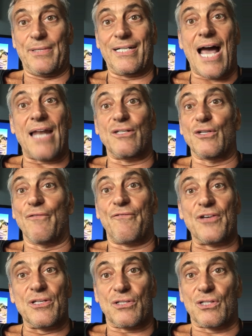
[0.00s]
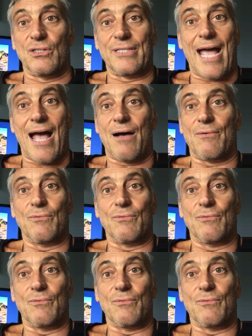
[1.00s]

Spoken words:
You got to do fiscal now.